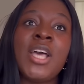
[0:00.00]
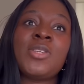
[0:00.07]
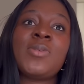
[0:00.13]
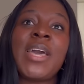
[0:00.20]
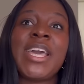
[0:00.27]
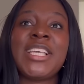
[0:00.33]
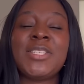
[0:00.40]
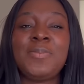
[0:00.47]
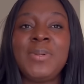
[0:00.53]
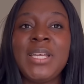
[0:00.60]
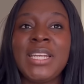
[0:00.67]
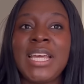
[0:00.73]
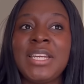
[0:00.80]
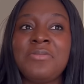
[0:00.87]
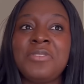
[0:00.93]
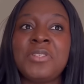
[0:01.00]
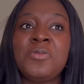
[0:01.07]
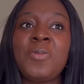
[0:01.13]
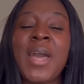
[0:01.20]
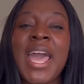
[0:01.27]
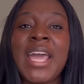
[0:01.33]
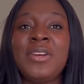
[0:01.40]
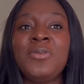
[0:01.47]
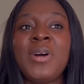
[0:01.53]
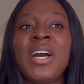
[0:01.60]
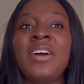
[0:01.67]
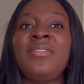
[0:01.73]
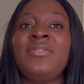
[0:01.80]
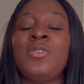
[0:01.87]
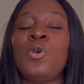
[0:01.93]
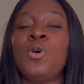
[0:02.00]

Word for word: So I explained that the reason why I don't have